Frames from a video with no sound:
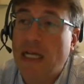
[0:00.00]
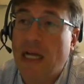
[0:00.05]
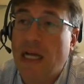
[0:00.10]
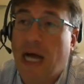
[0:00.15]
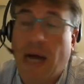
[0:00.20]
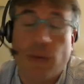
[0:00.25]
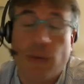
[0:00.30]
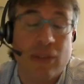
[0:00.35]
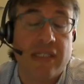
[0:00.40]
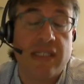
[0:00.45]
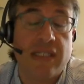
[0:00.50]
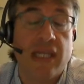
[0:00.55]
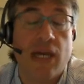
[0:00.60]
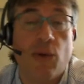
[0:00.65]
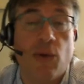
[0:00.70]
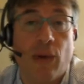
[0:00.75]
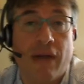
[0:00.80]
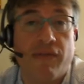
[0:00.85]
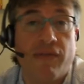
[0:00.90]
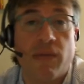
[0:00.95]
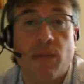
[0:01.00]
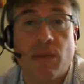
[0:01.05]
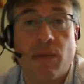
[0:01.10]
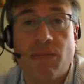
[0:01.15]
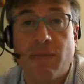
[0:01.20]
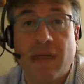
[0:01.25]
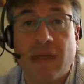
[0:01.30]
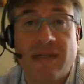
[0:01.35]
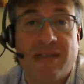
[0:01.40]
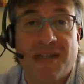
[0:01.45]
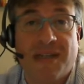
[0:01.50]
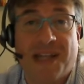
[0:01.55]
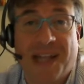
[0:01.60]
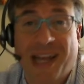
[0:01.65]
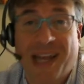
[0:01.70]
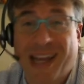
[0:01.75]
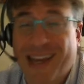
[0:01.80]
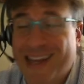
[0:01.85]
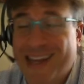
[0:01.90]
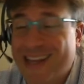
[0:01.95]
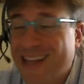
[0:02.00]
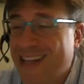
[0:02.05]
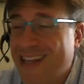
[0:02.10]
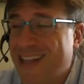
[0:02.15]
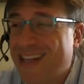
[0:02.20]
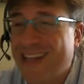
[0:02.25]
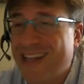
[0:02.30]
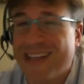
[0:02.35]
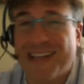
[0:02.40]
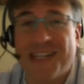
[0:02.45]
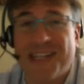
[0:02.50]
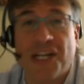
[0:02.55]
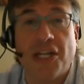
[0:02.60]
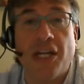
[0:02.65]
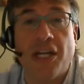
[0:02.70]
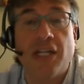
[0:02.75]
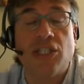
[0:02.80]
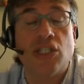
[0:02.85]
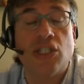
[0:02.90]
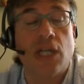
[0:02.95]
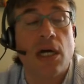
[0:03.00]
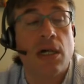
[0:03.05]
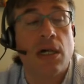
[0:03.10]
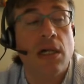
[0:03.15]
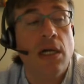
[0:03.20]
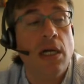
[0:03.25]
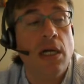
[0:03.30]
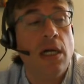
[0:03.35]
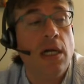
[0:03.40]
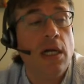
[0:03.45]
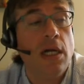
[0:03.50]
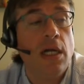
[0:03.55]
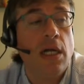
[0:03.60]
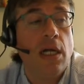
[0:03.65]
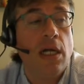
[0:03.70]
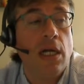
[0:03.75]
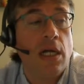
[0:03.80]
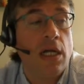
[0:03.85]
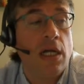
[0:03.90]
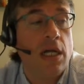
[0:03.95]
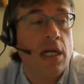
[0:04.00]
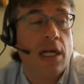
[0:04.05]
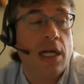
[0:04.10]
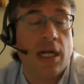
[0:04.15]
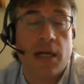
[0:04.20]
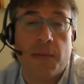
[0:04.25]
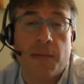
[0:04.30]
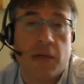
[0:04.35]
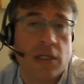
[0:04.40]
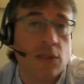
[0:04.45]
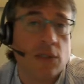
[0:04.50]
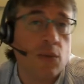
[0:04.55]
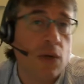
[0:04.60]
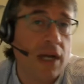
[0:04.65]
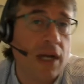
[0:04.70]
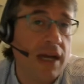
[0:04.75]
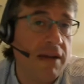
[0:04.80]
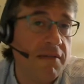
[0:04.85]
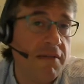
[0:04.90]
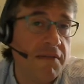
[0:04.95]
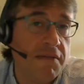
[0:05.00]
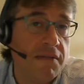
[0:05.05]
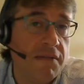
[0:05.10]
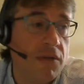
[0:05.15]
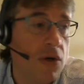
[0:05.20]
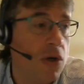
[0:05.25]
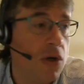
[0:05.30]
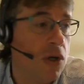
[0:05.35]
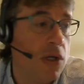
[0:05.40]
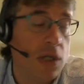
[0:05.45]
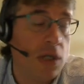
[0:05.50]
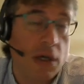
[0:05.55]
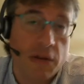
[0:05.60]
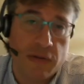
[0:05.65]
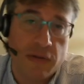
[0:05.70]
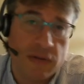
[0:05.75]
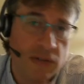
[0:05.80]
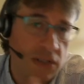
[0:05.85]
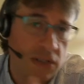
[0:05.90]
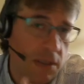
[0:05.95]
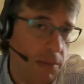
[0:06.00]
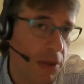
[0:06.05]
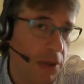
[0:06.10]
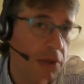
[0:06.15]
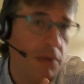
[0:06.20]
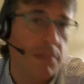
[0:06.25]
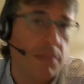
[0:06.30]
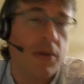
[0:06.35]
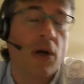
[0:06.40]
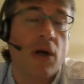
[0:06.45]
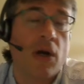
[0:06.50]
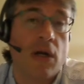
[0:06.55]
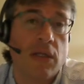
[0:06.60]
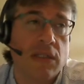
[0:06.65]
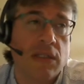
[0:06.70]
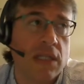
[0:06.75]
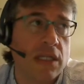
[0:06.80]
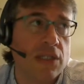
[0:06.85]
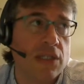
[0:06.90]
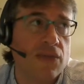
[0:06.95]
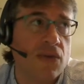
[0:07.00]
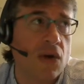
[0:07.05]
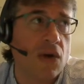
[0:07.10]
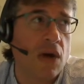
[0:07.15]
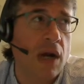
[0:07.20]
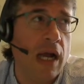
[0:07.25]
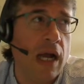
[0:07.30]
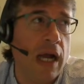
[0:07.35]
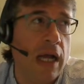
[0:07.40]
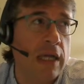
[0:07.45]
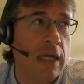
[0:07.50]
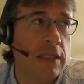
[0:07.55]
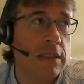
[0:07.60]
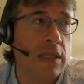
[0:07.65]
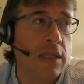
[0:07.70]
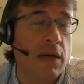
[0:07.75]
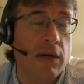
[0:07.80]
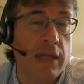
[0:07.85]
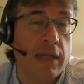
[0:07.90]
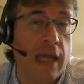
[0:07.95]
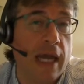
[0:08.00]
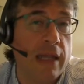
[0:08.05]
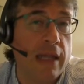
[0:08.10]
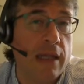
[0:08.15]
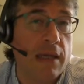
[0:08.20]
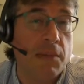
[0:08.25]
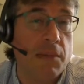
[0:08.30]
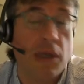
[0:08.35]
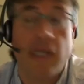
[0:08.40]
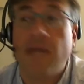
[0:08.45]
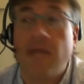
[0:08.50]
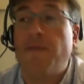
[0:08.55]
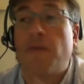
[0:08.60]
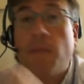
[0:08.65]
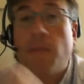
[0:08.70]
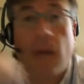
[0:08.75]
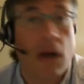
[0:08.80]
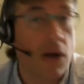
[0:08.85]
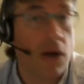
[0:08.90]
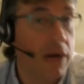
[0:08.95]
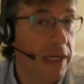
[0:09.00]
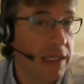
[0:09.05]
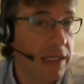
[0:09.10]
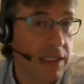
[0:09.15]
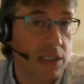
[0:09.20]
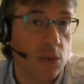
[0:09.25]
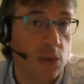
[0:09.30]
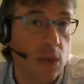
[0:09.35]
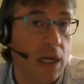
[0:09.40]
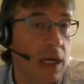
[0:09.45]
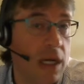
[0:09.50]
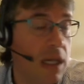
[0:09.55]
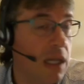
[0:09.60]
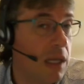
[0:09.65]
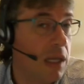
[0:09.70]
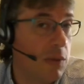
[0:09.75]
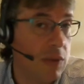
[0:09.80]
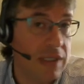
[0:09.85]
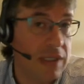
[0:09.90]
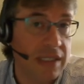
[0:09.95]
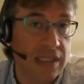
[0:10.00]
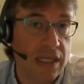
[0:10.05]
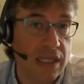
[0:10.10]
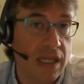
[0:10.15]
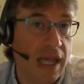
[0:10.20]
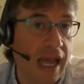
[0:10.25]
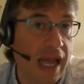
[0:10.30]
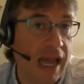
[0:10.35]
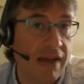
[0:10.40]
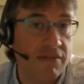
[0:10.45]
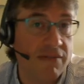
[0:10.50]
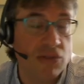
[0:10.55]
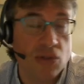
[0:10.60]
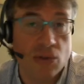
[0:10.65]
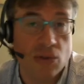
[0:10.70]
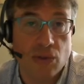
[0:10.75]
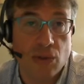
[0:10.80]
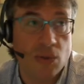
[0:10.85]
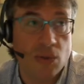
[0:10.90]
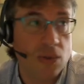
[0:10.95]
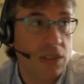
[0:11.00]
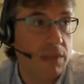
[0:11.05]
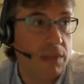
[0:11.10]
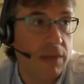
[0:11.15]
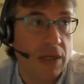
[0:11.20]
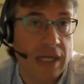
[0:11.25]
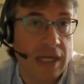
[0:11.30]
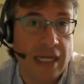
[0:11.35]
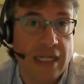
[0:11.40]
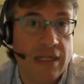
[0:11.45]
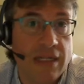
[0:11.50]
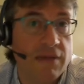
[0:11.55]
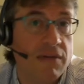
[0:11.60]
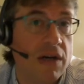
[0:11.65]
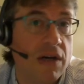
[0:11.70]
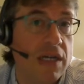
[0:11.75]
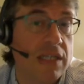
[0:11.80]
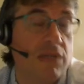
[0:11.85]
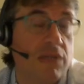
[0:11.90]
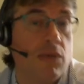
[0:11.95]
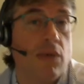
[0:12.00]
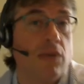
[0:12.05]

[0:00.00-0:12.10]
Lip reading: I would stay away from them, basically, in a nutshell. Because what I've heard on some other parts, as far as how they're handling money from our end as well, we still have no news about any device.